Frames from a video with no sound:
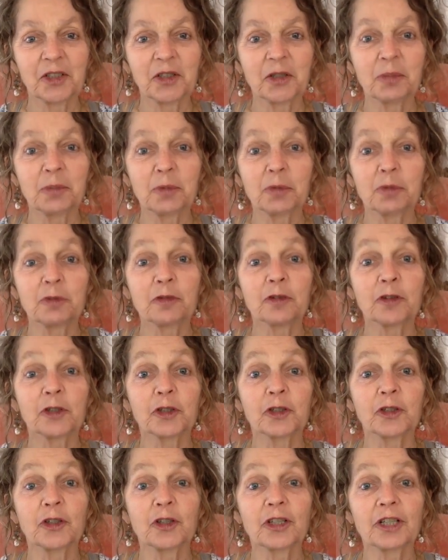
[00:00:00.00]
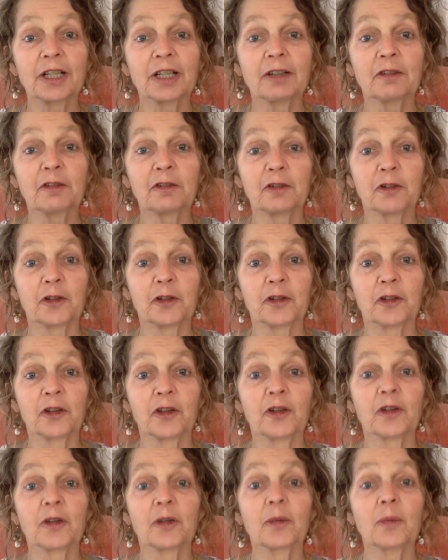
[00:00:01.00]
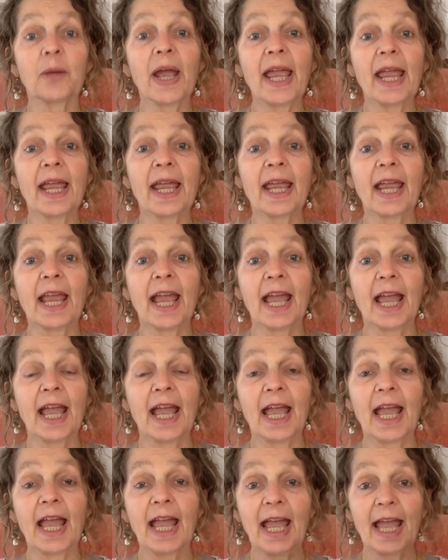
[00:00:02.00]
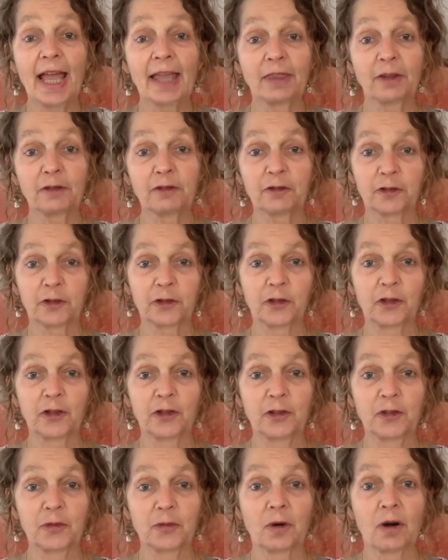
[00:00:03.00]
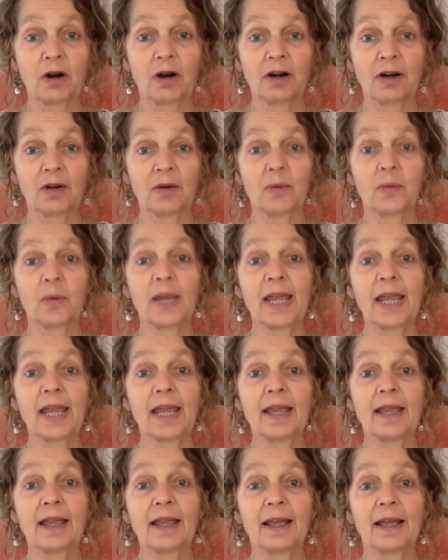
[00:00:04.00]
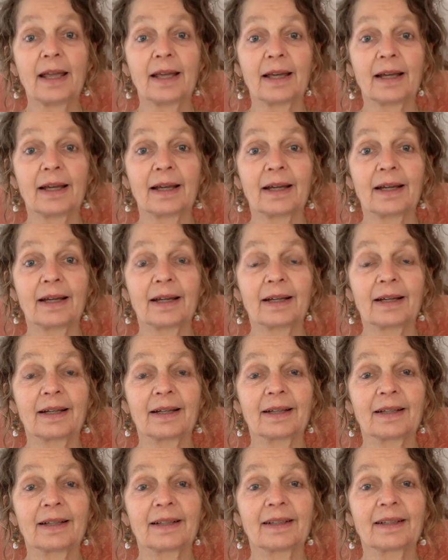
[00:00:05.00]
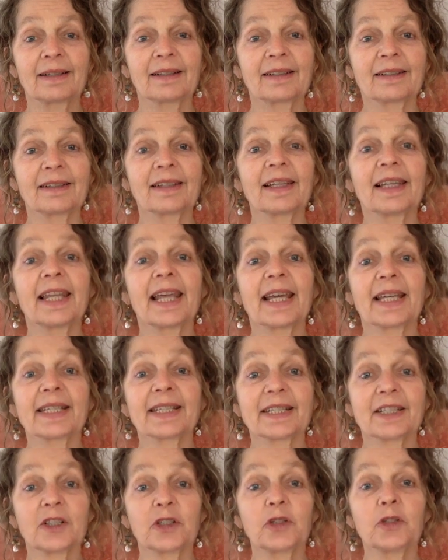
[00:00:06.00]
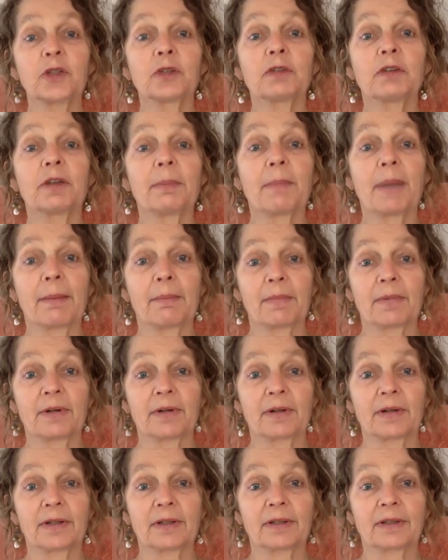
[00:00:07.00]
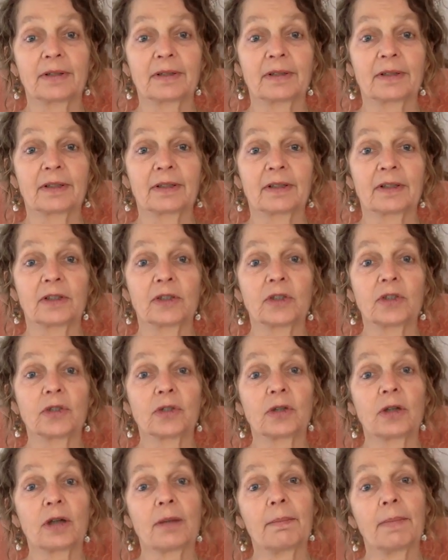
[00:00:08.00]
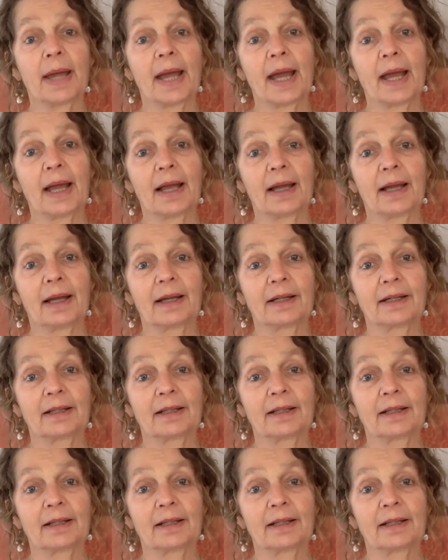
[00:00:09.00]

you move further and further away. And the further you are away, the less you remember to come back.